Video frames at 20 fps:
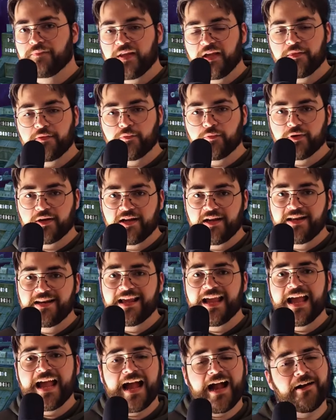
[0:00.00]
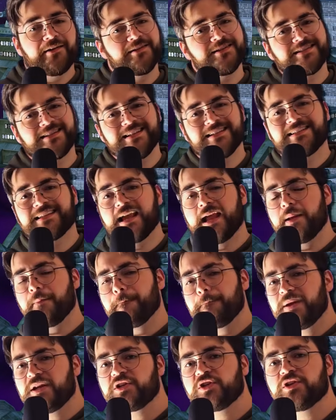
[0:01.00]
now that we're in, how does this
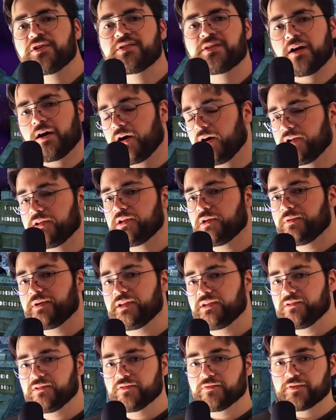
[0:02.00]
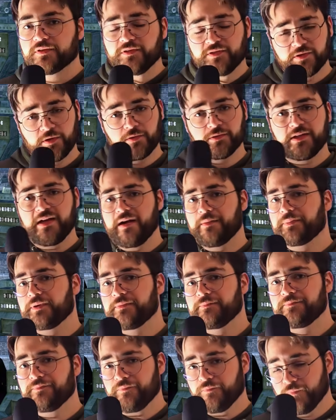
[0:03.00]
ambitious ongoing universe hold up?
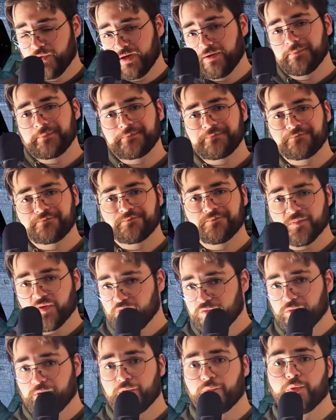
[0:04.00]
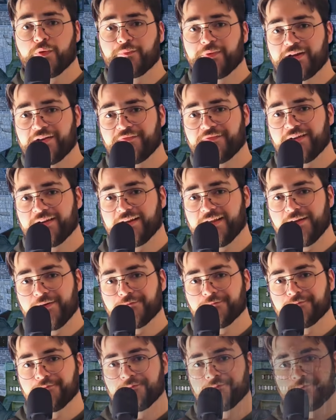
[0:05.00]
Well, there's only one way to find out.